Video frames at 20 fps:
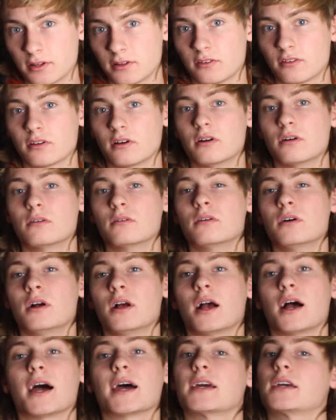So
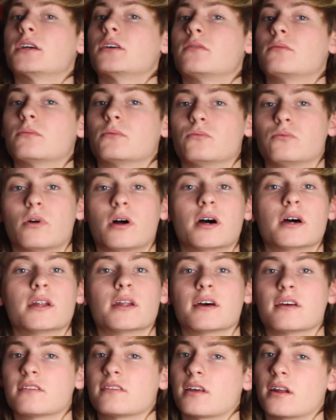I could run
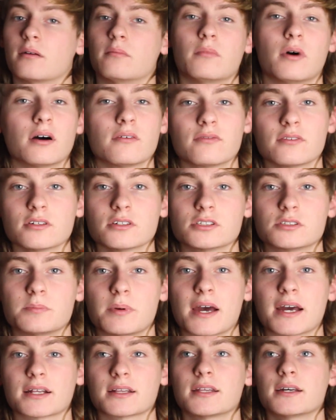a set of mufflers
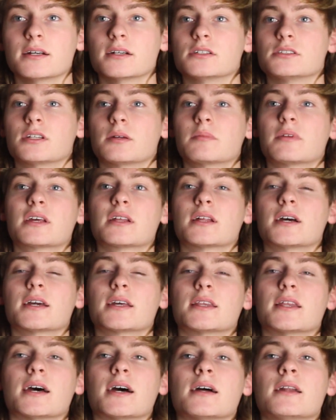back there or something
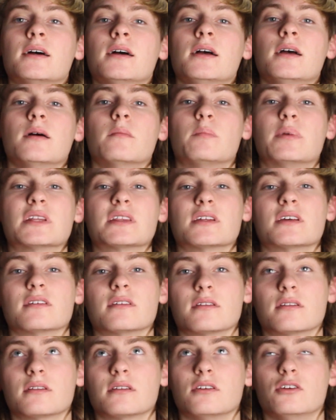like that, but
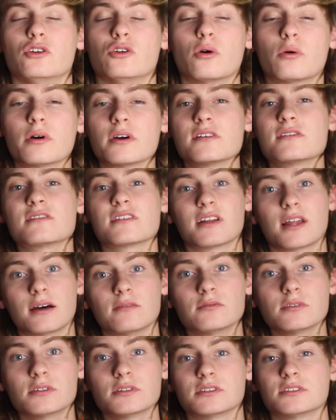the noise
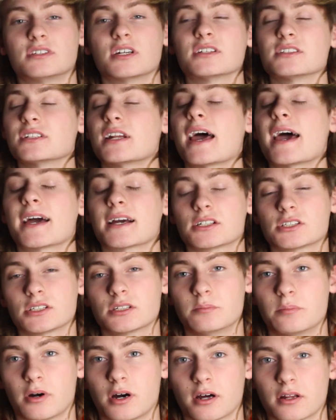level doesn't
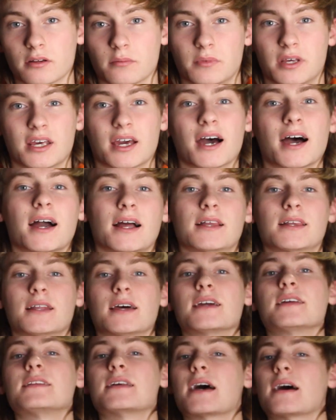actually bother me. I
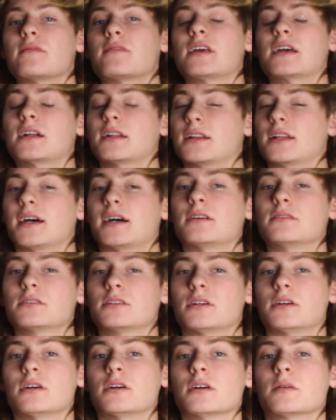liked having a loud
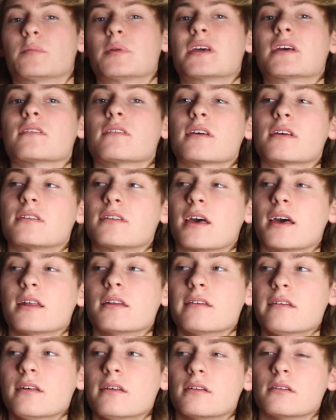car because I
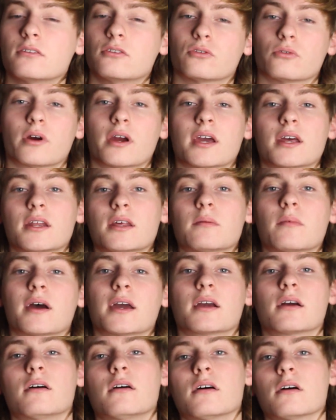tend to granny
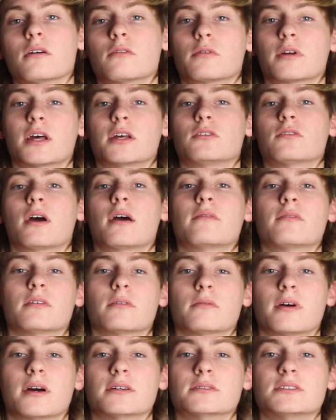my car when I drive it
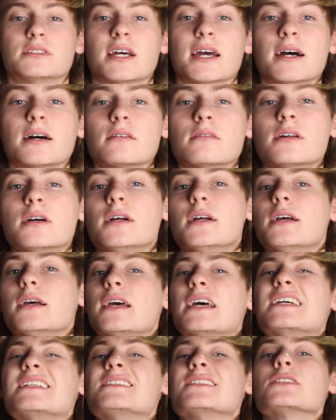around town.
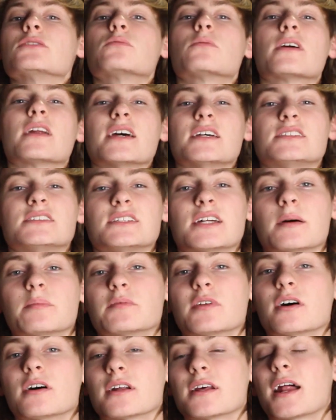It's just when I
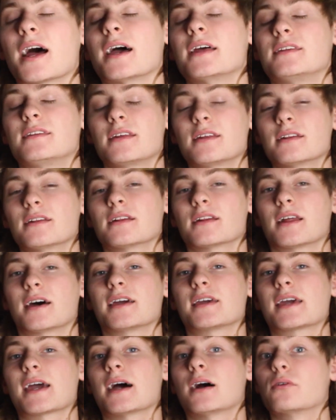stepped on it, I didn't
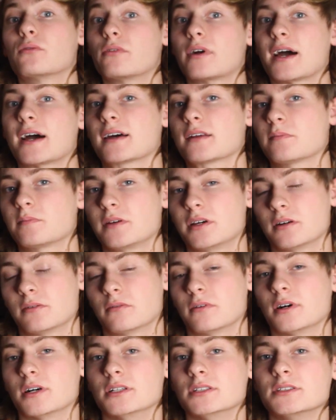like how raspy it
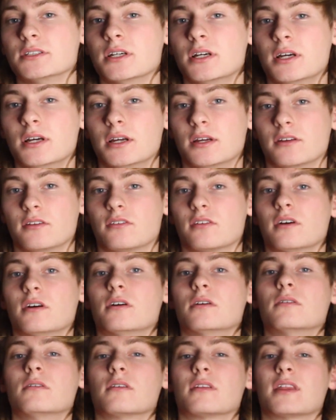was.
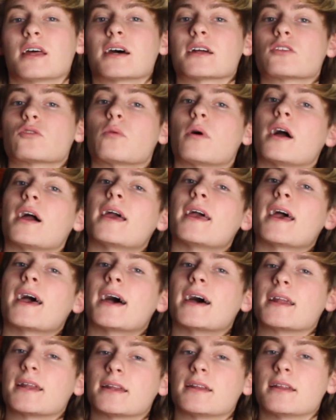So that's why I
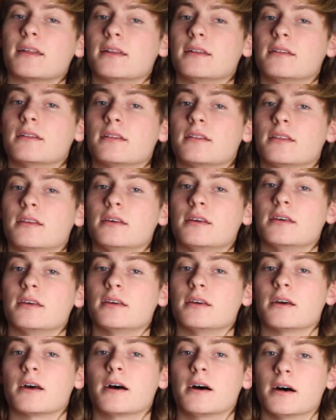added in
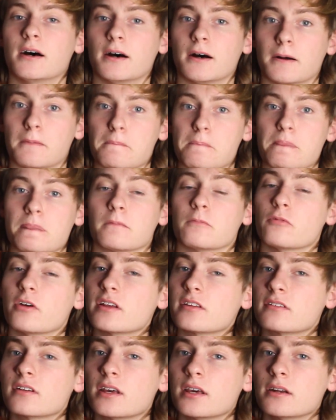the
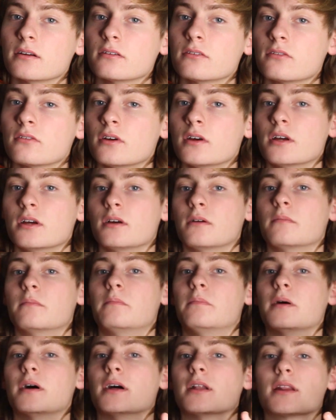resonators.
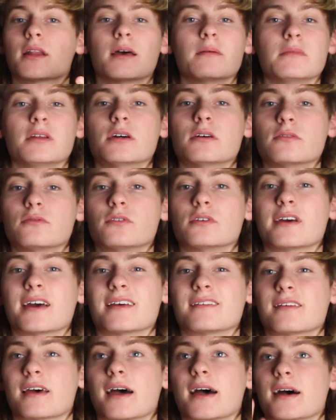But let me know if you
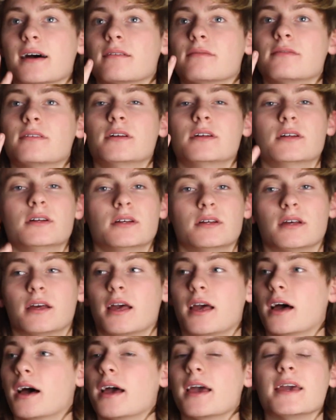guys have
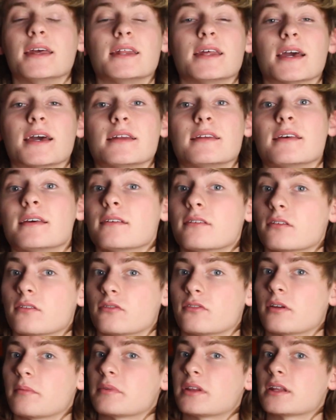any ideas of
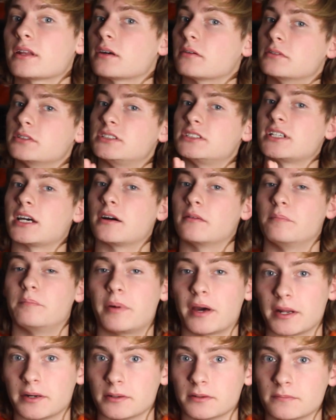something that would sound
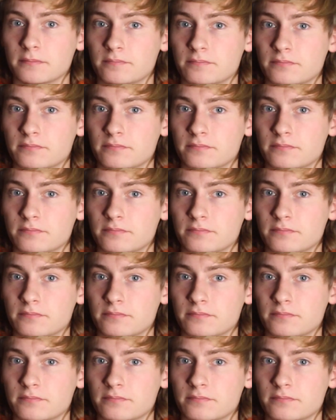better.